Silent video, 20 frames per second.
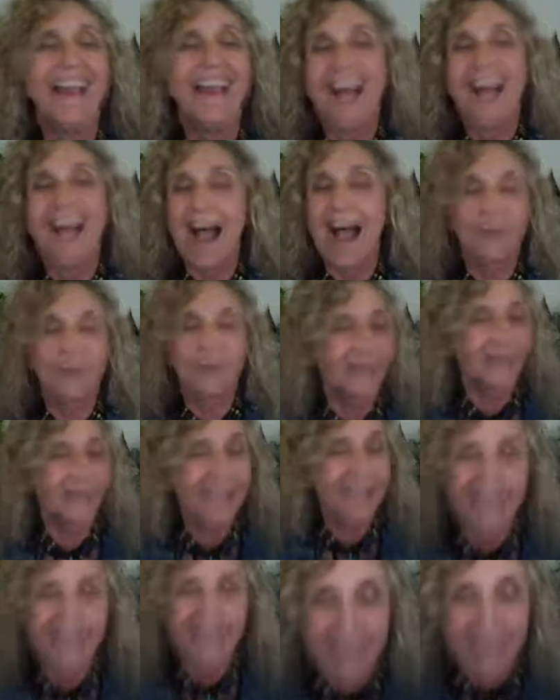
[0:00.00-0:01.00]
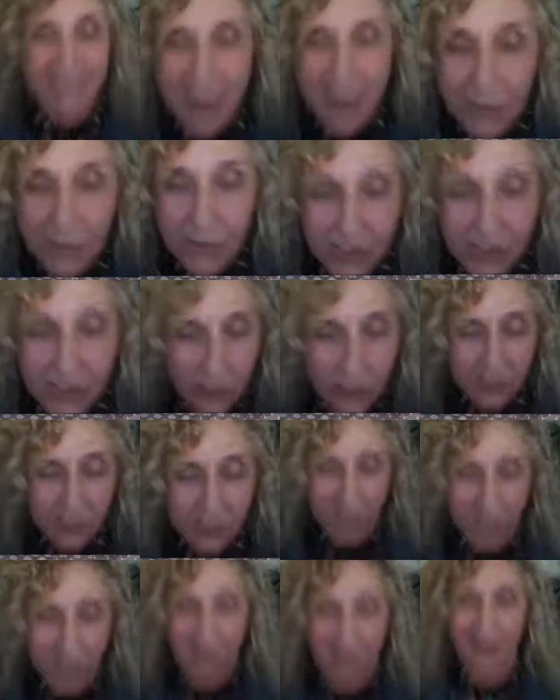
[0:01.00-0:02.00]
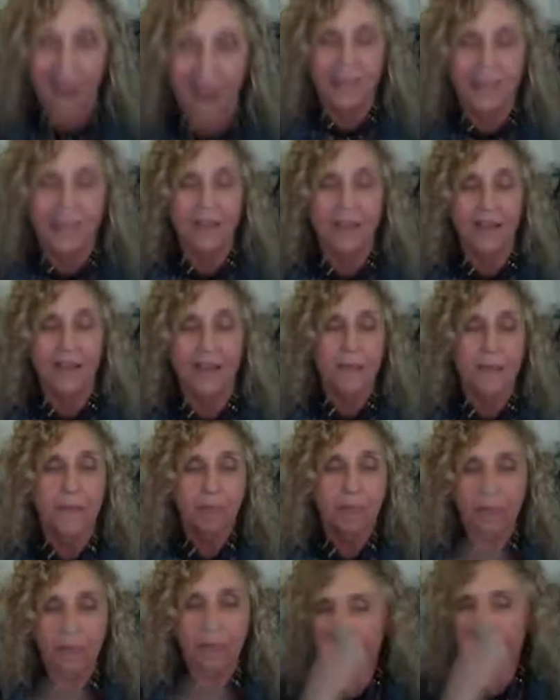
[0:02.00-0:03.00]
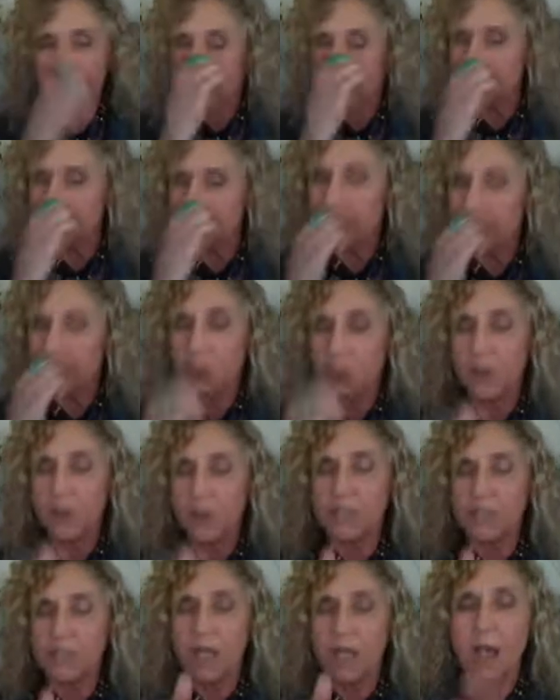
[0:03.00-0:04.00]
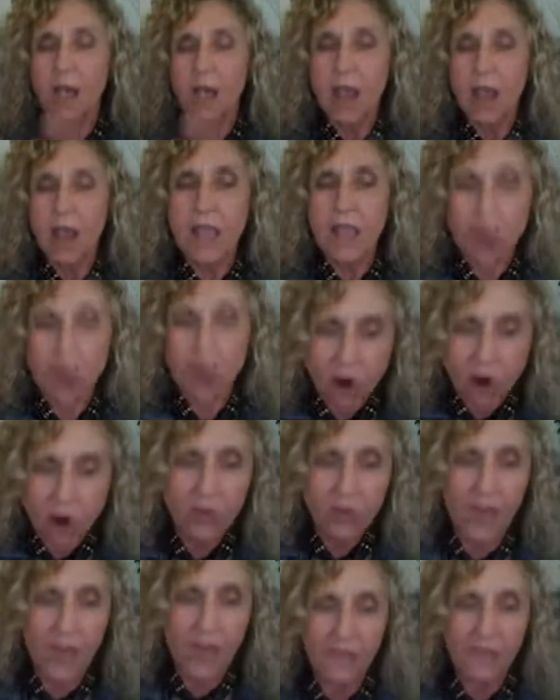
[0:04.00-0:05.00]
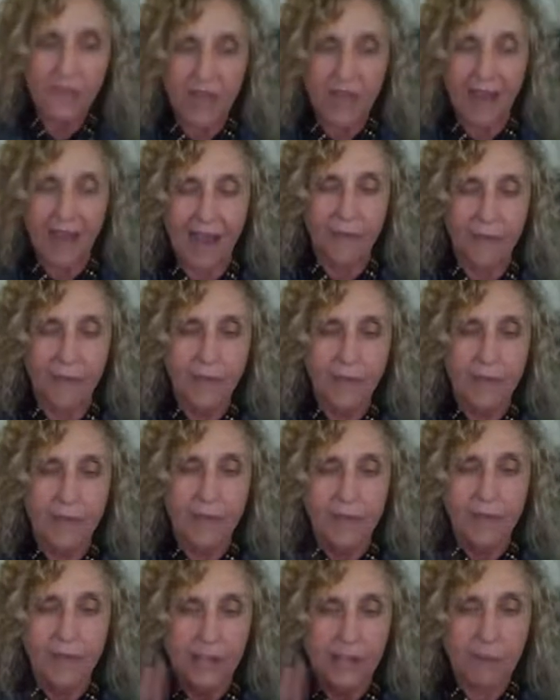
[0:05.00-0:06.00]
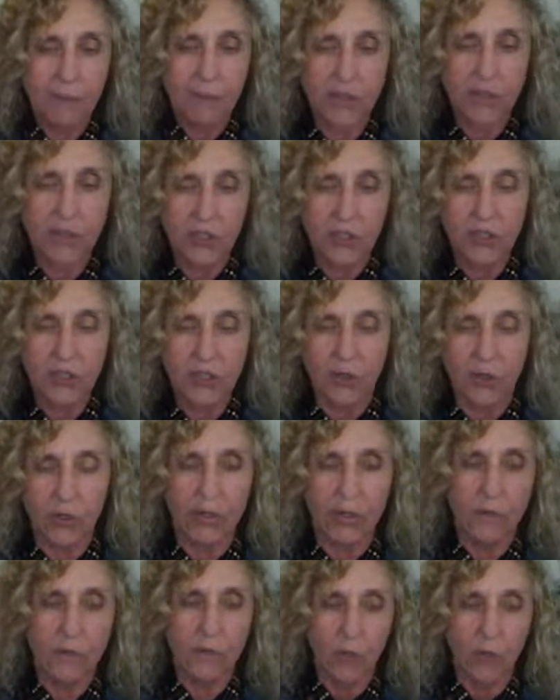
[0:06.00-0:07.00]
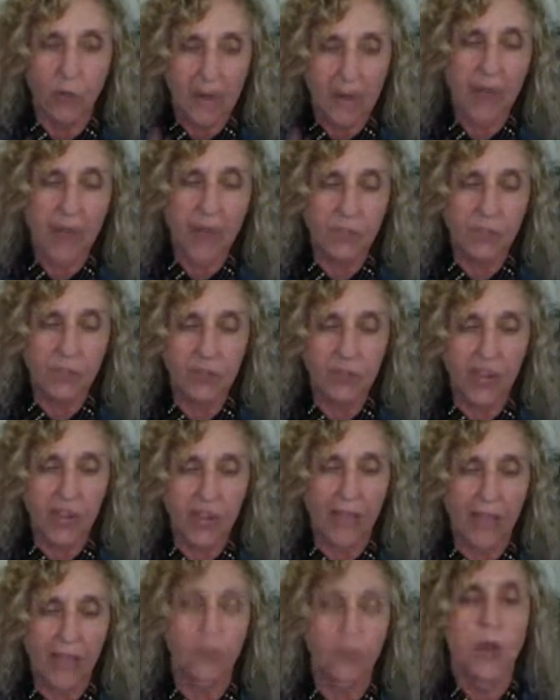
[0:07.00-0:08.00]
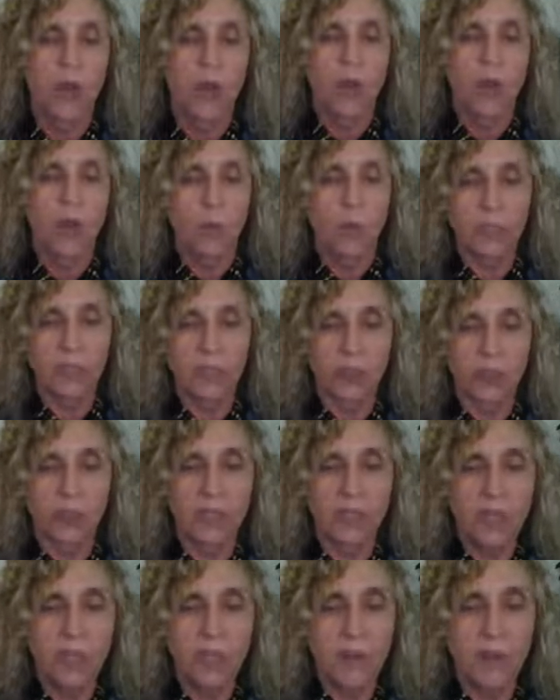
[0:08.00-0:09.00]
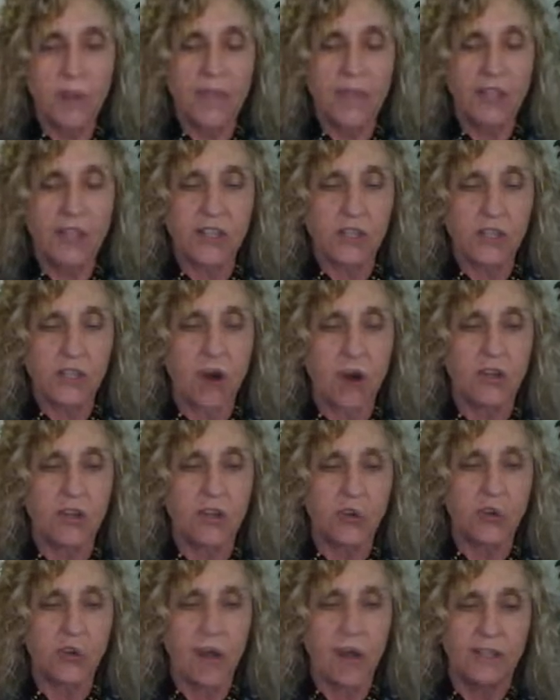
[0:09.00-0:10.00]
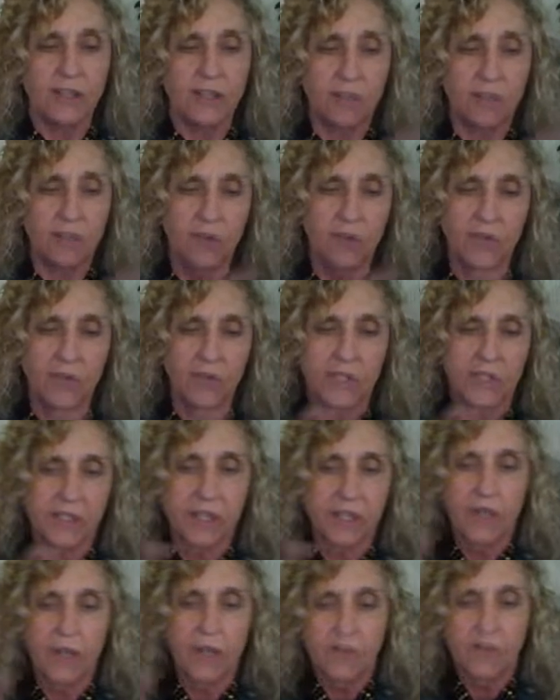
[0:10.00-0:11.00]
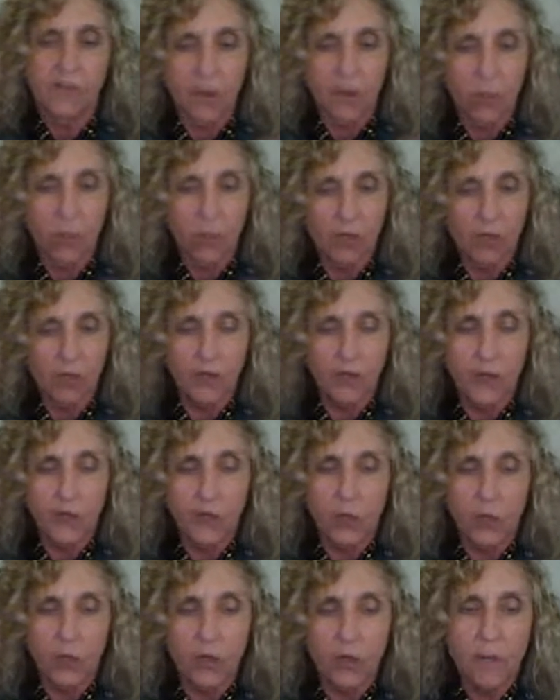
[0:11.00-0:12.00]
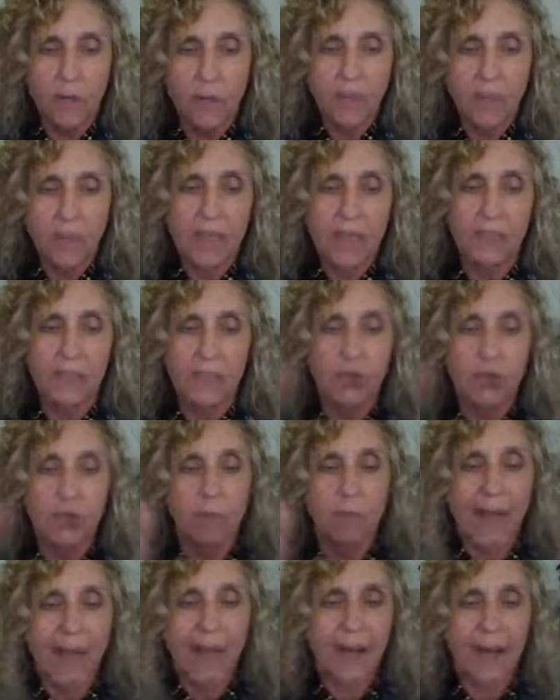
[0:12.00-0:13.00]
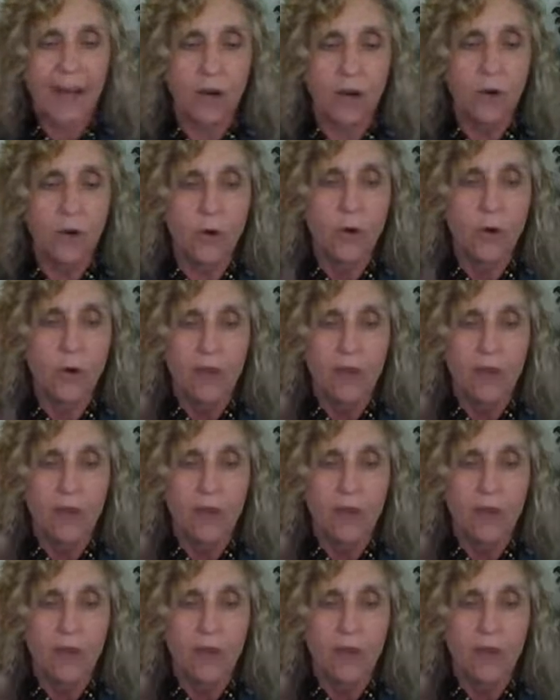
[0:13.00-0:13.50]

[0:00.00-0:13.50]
I really didn't. I was so surprised because this was in our lifetime, especially during when I was a child, was really when they started trying to move us from real food into mono